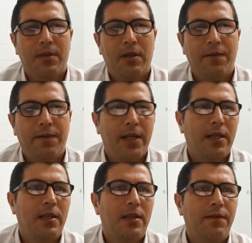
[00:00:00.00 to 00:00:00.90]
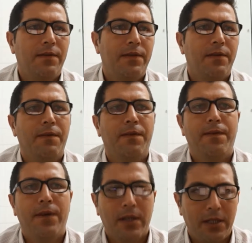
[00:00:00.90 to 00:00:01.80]
affective
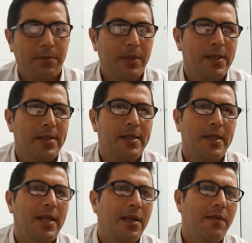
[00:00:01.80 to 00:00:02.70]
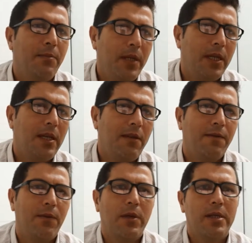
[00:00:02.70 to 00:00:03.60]
variables that have a big
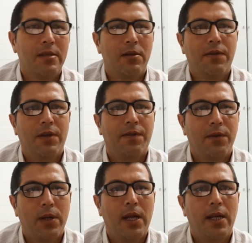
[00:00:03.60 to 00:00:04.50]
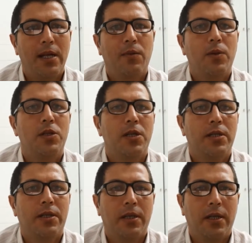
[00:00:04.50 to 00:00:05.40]
influence over foreign language
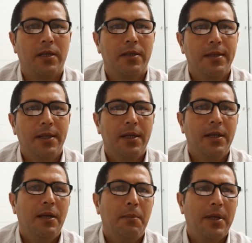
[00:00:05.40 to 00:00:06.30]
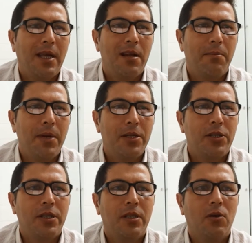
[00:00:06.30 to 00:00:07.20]
learning, but I'll
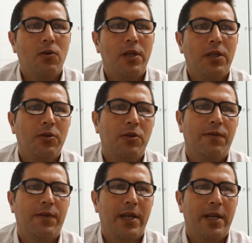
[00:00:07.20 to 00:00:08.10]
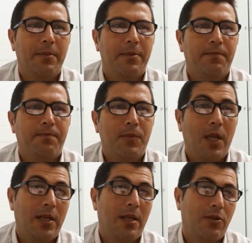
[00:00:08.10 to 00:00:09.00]
mention only two of them
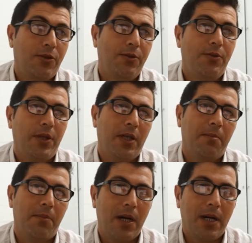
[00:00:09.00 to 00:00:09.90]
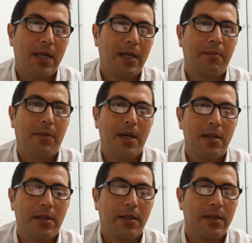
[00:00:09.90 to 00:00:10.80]
that are true in my and my
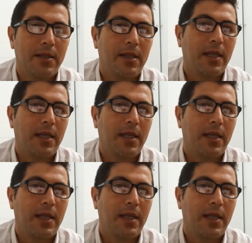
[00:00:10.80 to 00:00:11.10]
learners'